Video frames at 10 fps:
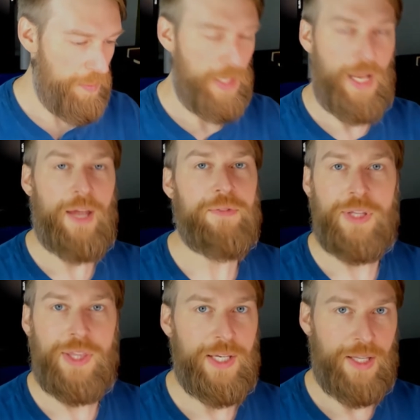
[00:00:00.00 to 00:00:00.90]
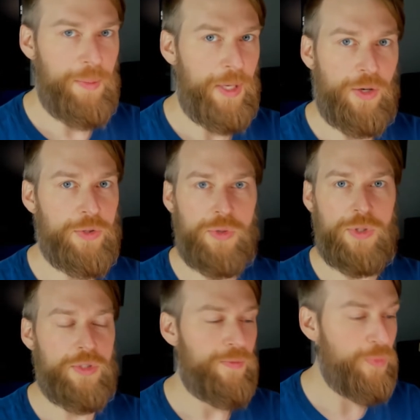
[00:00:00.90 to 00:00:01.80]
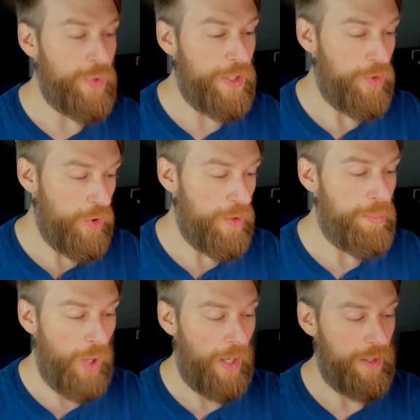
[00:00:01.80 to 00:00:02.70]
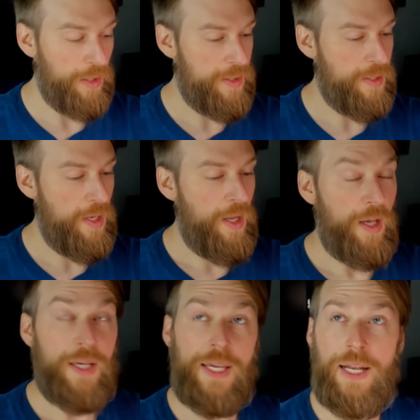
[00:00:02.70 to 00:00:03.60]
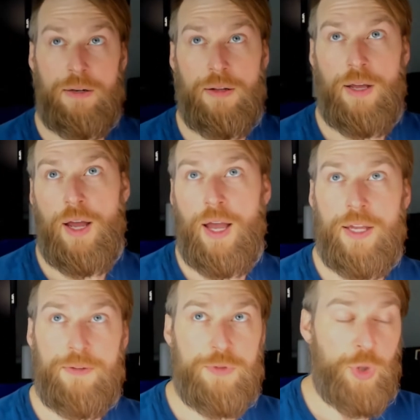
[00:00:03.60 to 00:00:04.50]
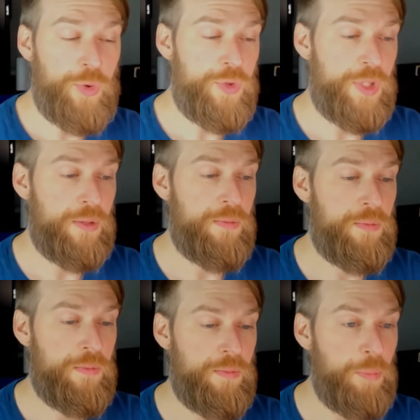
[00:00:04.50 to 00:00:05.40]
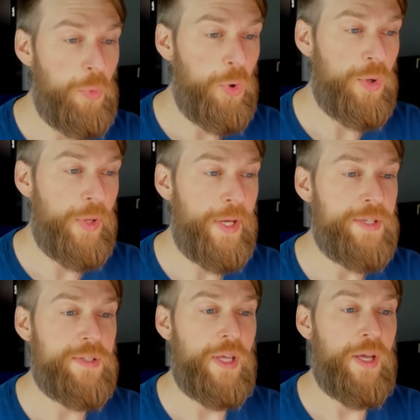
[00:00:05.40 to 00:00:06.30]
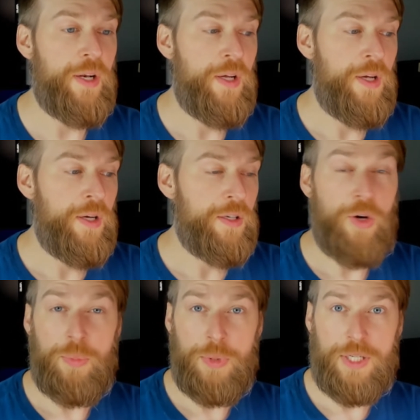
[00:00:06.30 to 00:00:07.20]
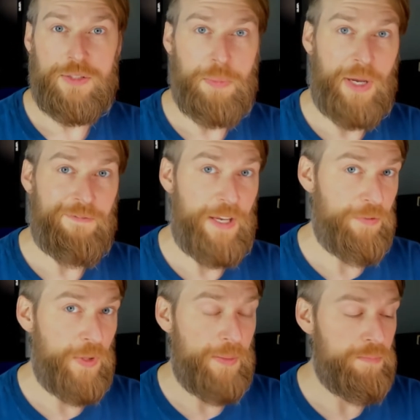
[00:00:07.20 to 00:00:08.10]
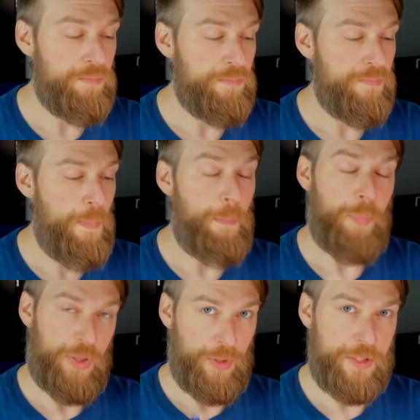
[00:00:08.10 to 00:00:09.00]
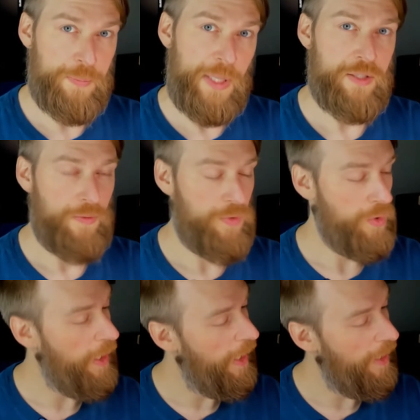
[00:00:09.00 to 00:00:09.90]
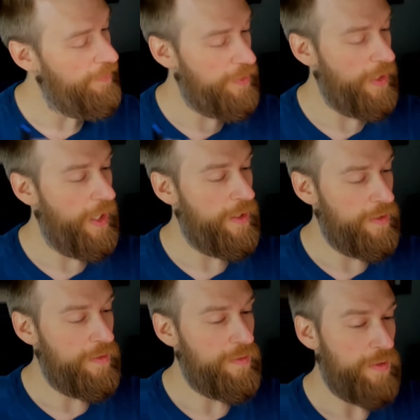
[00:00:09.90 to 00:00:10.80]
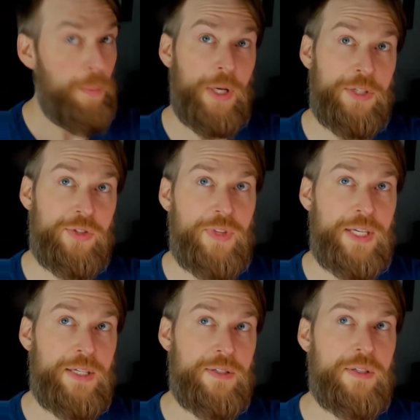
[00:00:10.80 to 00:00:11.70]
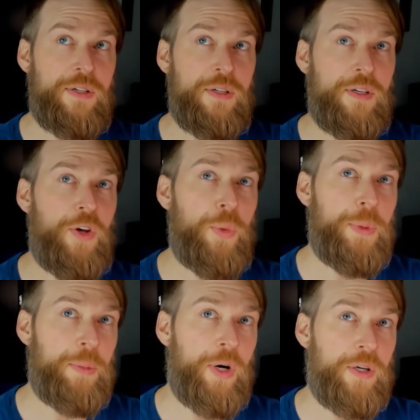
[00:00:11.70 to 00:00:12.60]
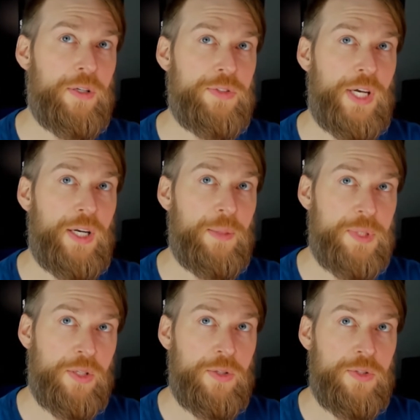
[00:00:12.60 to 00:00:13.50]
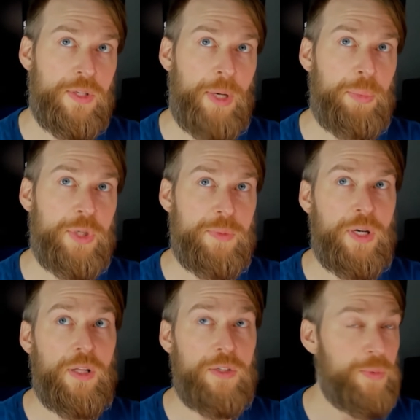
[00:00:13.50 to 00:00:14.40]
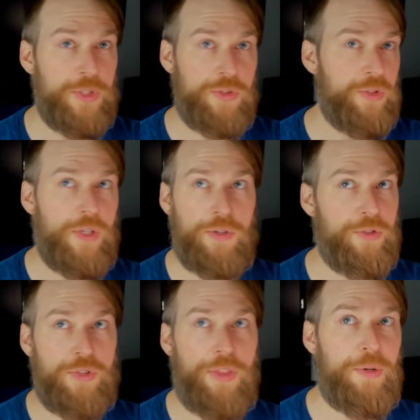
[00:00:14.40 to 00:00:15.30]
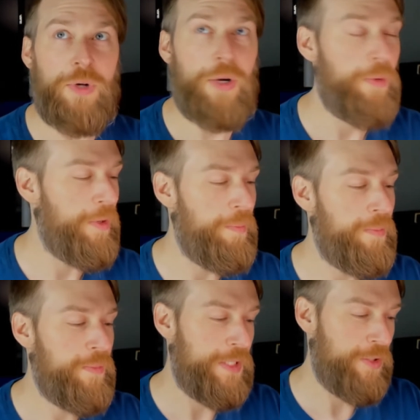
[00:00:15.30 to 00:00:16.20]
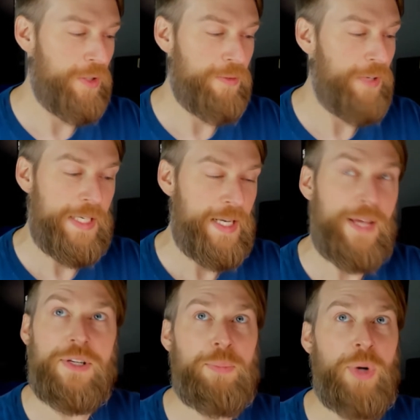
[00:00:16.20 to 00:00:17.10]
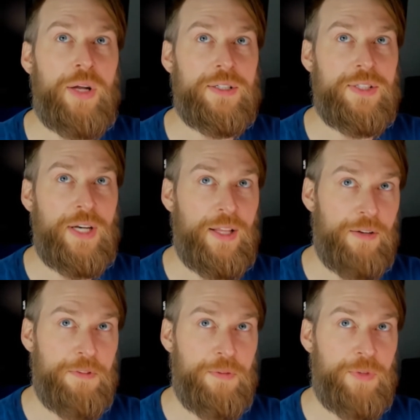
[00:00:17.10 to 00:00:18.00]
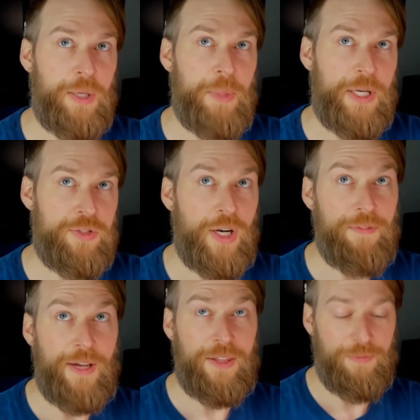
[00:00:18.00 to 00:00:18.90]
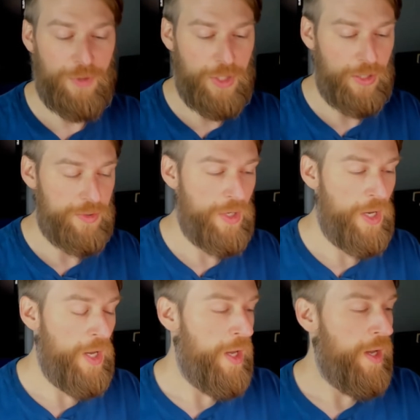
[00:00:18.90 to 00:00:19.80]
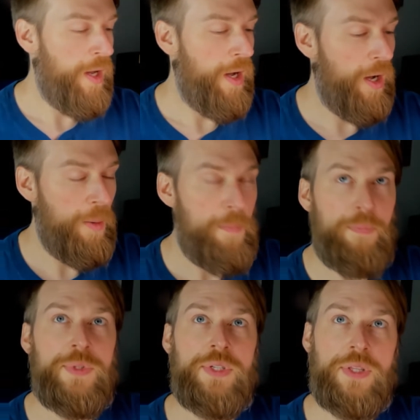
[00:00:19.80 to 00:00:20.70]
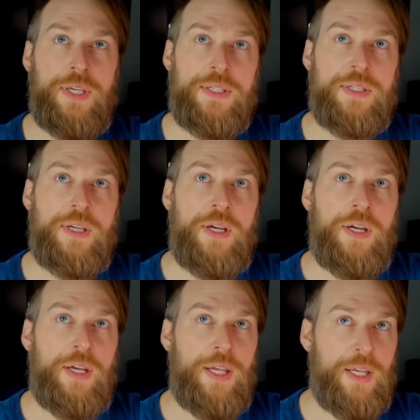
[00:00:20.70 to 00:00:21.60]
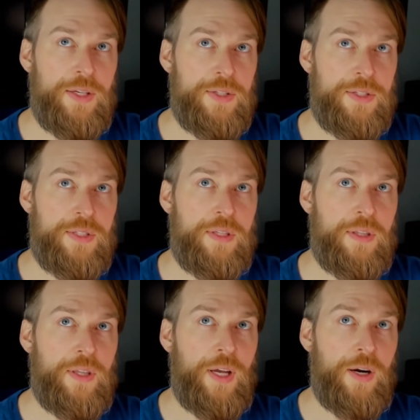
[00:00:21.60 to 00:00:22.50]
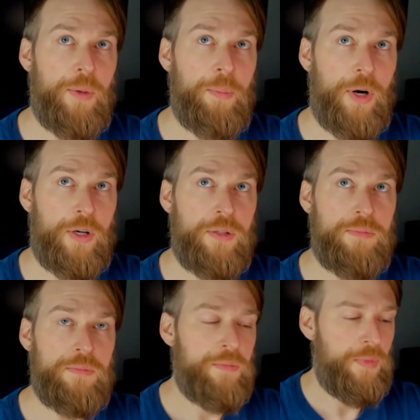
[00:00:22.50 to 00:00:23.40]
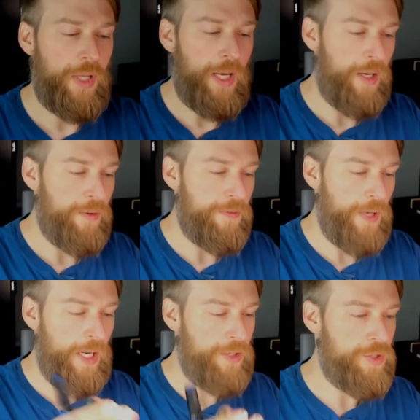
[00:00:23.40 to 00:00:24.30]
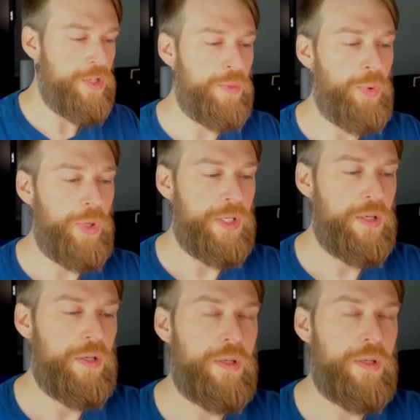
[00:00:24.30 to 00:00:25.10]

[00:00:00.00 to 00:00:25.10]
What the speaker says: everything. They make all sorts of really good products. Again, I have chosen more or less that Copic is my favorite, but they're expensive. So I haven't gotten a bunch of these Copic markers yet. I'm still using my Prismacolors, which is, there's nothing wrong with them. These are fantastic products and I love them very much, and I've had them for years. So this is their marker. They have a chisel point